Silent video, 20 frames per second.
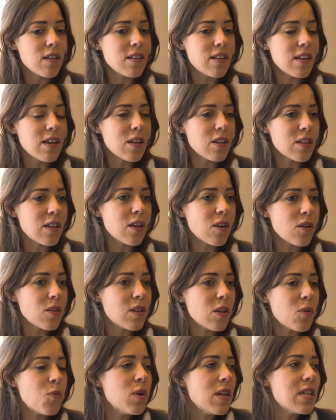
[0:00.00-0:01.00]

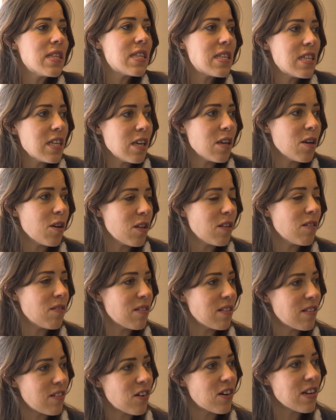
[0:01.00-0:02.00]
they will see
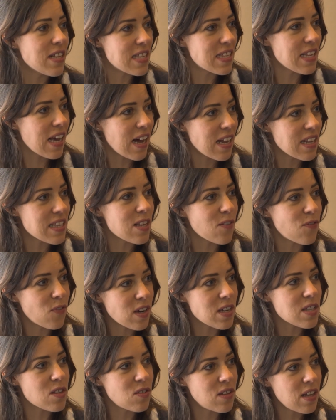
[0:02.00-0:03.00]
the results
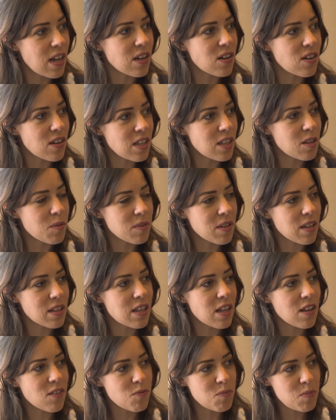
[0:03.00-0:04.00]
thanks to the algorithm
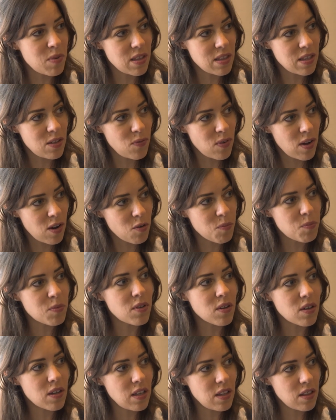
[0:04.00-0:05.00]
that has been
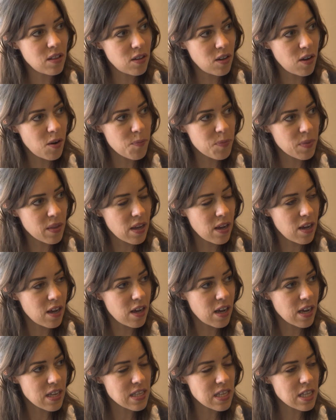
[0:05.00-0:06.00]
developed in the
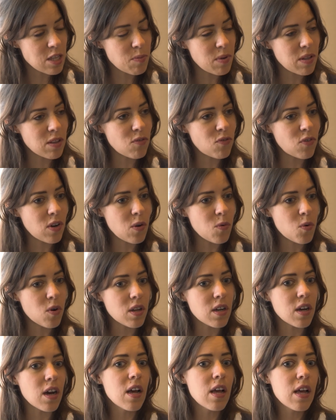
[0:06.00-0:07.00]
assessment
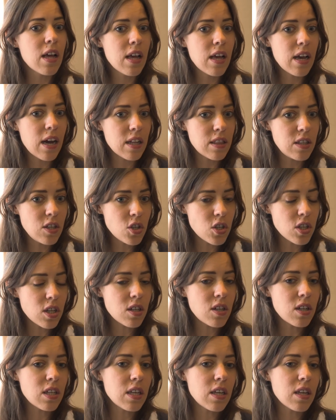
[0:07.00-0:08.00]
framework.
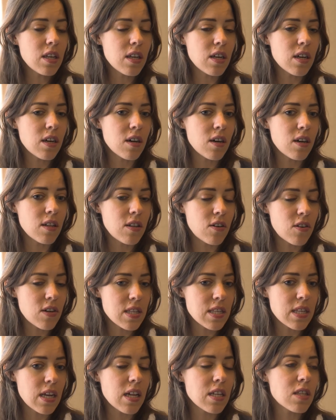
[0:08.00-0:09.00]
Additionally, the
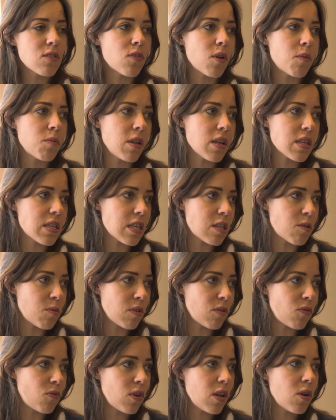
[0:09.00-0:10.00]
results from the
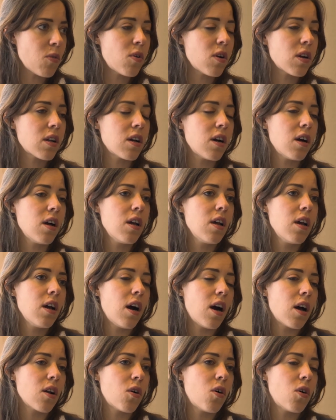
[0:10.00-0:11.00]
assessment framework
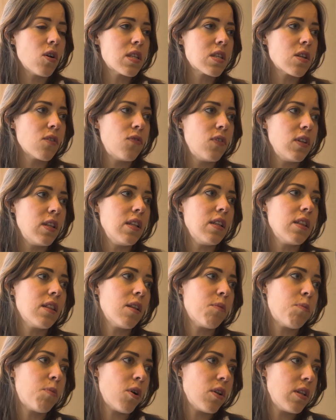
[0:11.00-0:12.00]
are also feeding
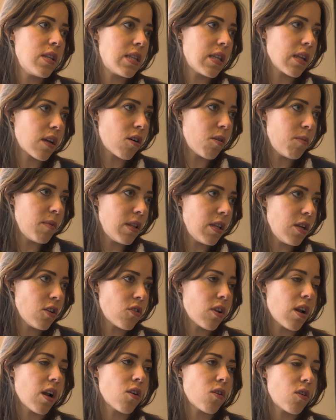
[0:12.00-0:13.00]
the policy
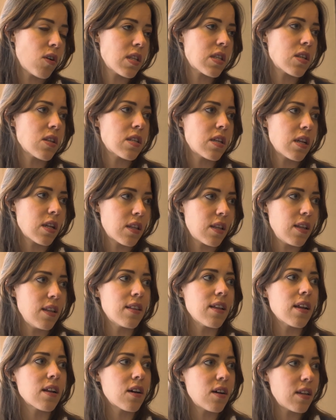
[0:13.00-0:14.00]
recommendation, are also strictly
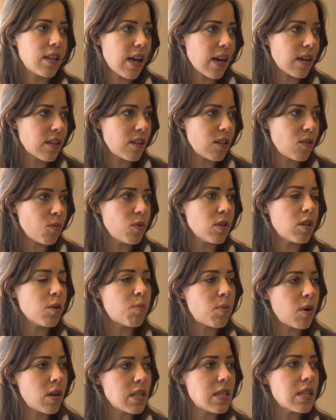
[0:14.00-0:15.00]
interconnected with the
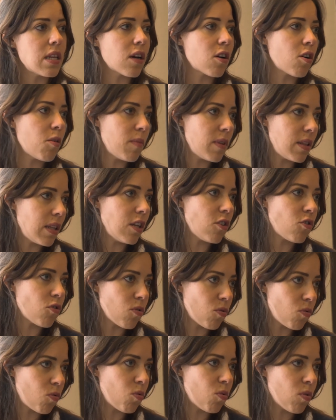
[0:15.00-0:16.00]
policy
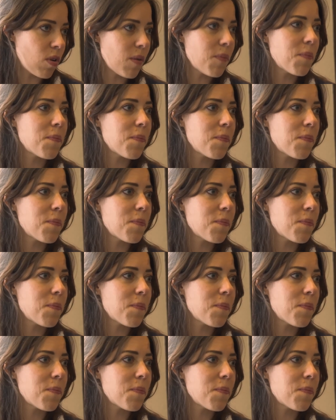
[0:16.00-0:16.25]
recommendation tool.